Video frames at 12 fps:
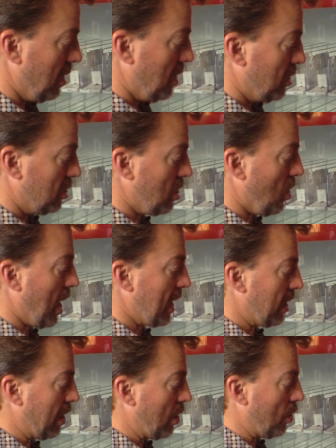So I
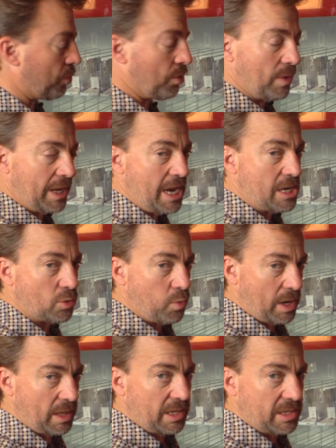can go through each
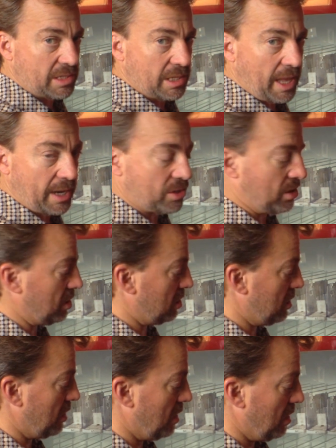one of these
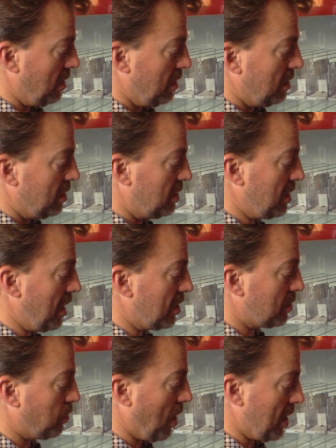selections, set
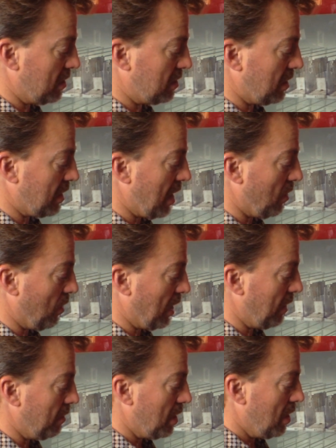its price that
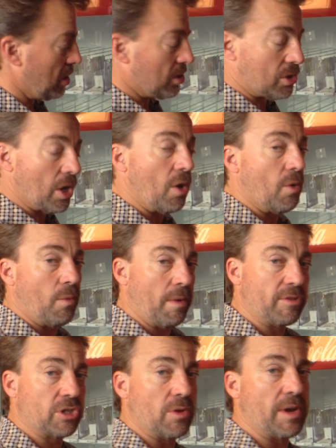way. So
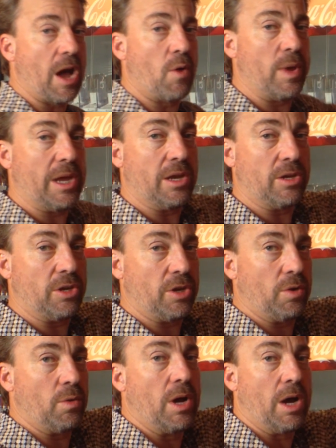we've shown how we can
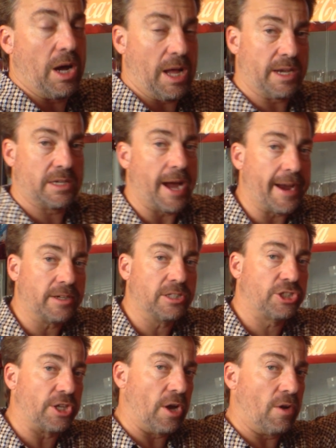do an entire
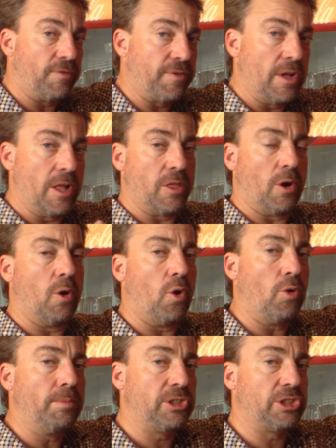shelf, the
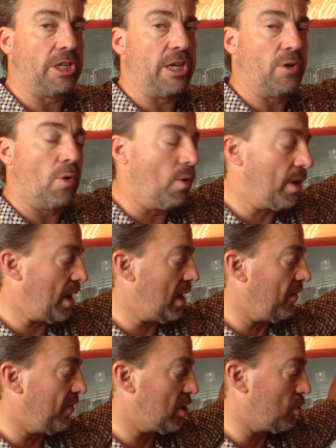whole machine, or
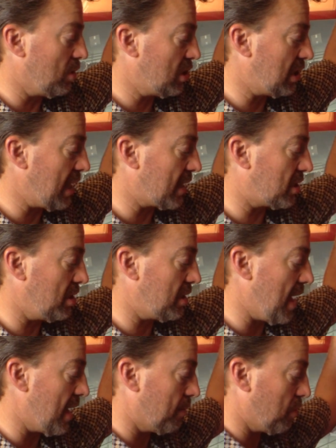individual selections
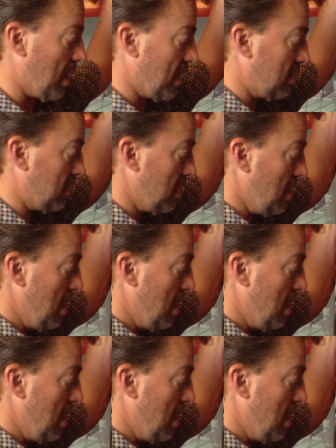at a price.